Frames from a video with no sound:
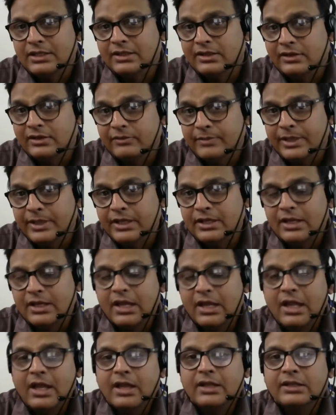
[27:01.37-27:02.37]
government
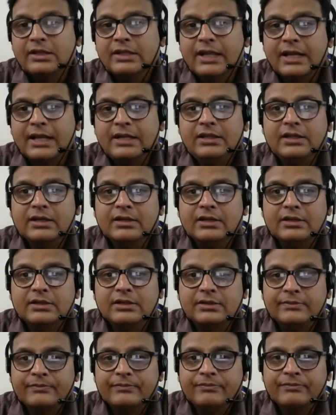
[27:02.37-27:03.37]
that
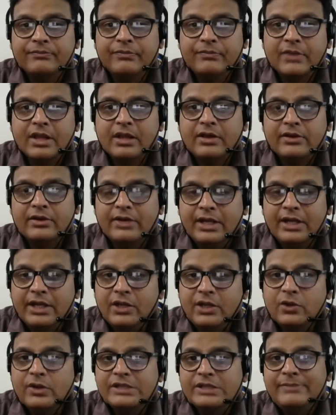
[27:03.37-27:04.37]
the
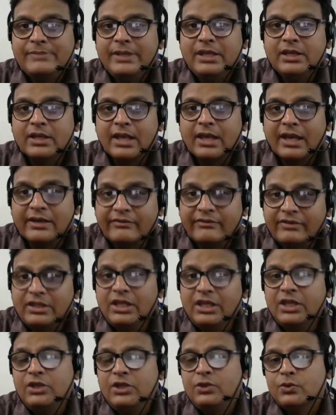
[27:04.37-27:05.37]
radio is being
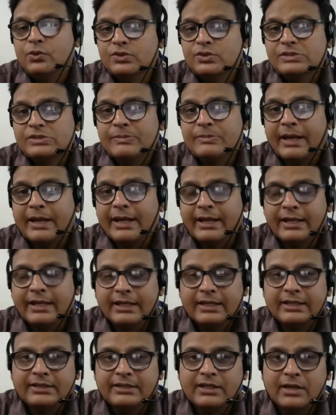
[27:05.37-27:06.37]
heavily used by
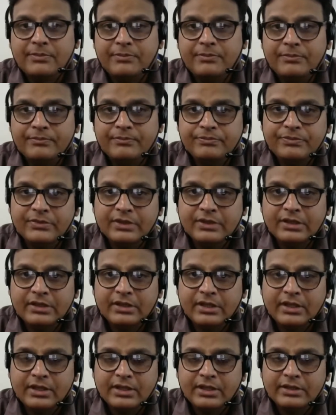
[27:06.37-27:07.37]
the
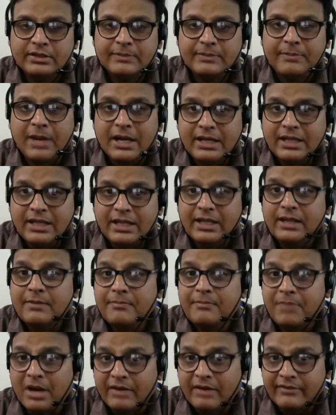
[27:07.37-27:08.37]
party in
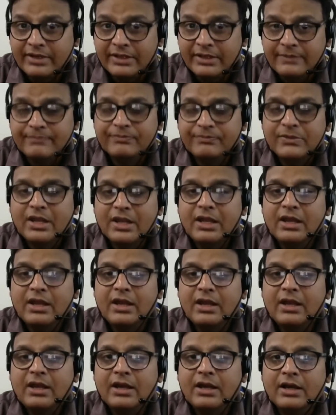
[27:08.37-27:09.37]
power
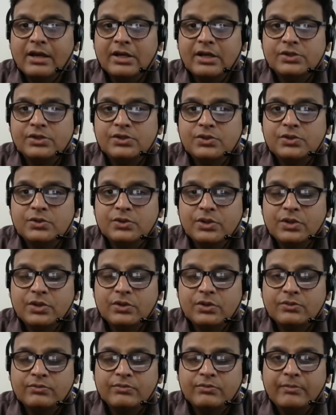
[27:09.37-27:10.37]

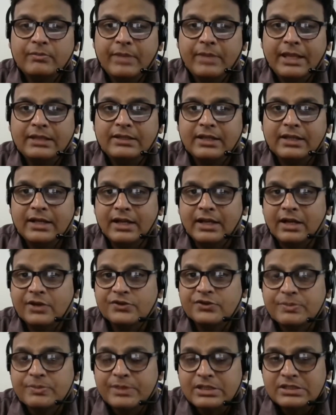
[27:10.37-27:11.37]
to, make their
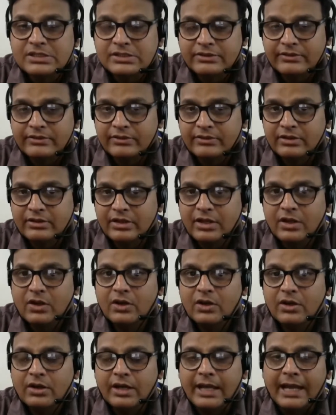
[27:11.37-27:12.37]
announcements.
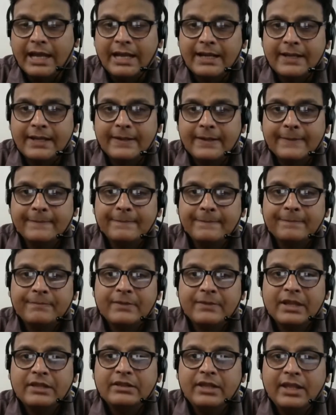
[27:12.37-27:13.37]
And
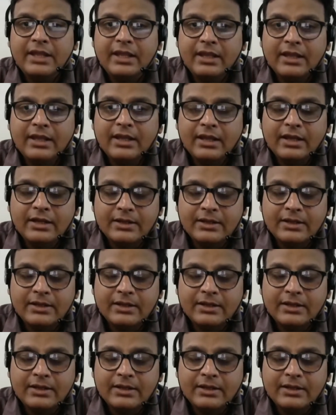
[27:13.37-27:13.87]
they